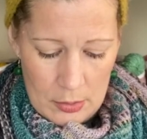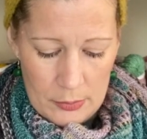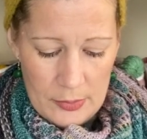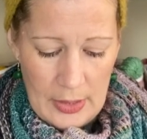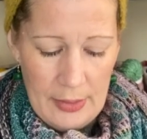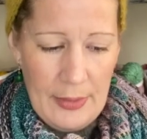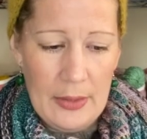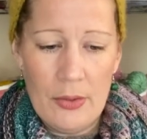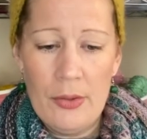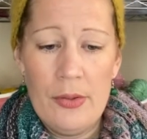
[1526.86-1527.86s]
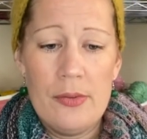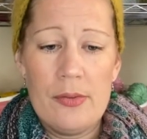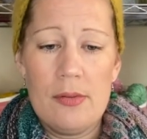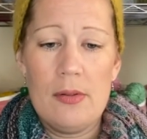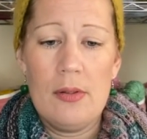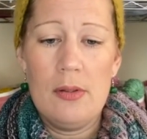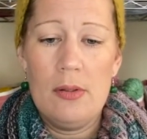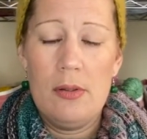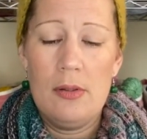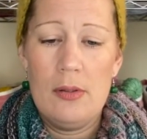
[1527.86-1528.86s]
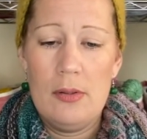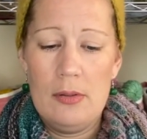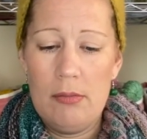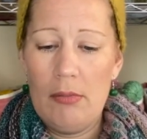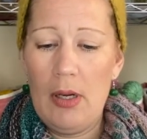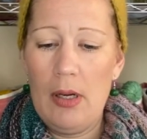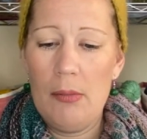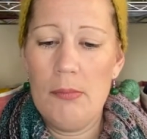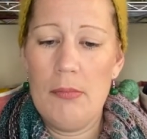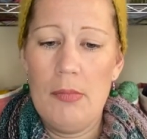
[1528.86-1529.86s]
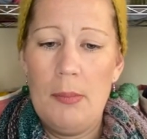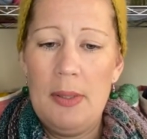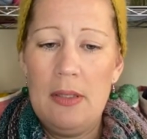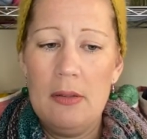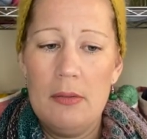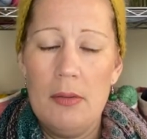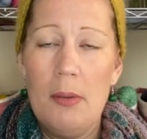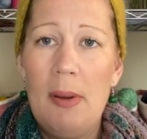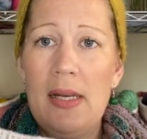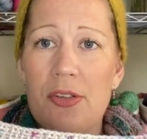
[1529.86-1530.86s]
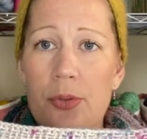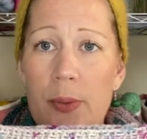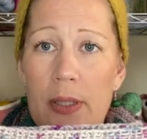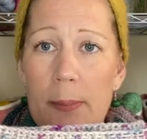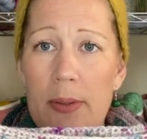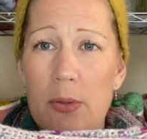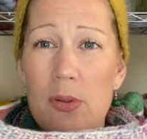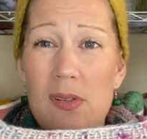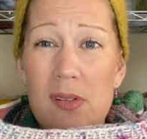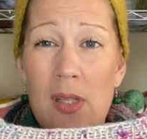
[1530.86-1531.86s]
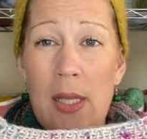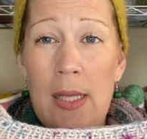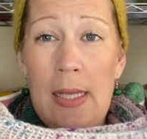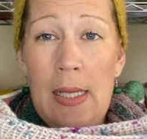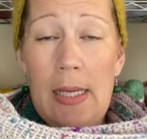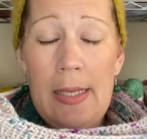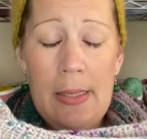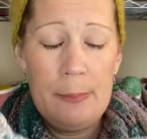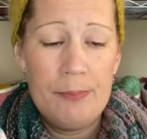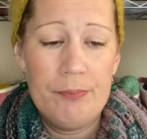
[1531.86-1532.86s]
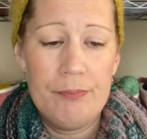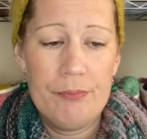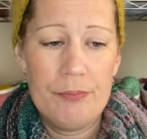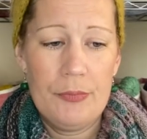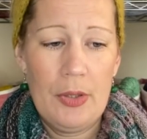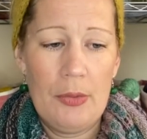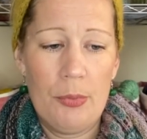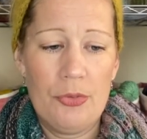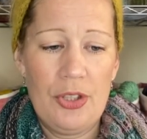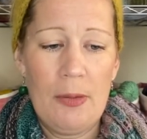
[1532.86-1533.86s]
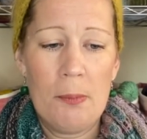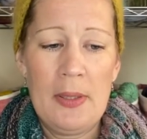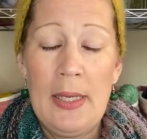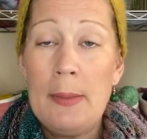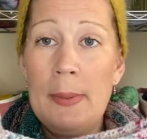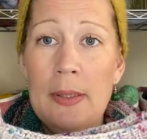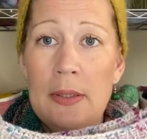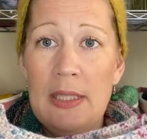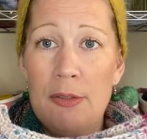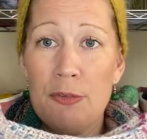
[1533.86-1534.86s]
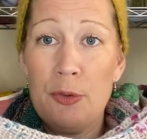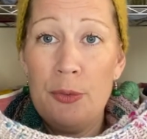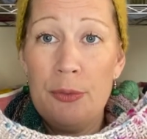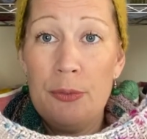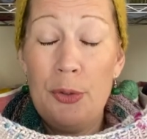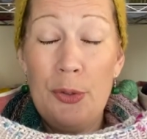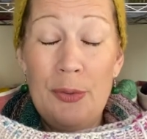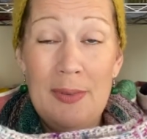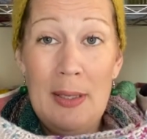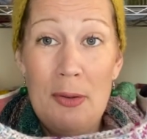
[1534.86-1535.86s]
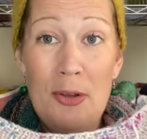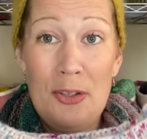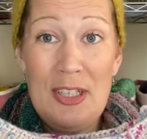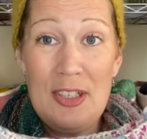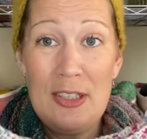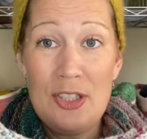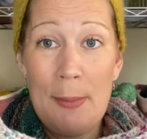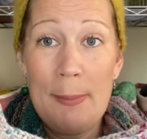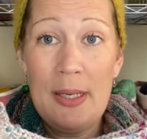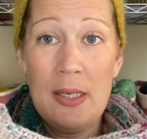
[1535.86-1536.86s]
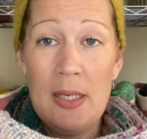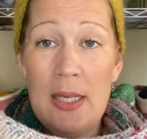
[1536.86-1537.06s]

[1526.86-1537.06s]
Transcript: see how that goes um I mean I'm mainly doing it because um I want to help my neighbor get through her, her knitting a jumper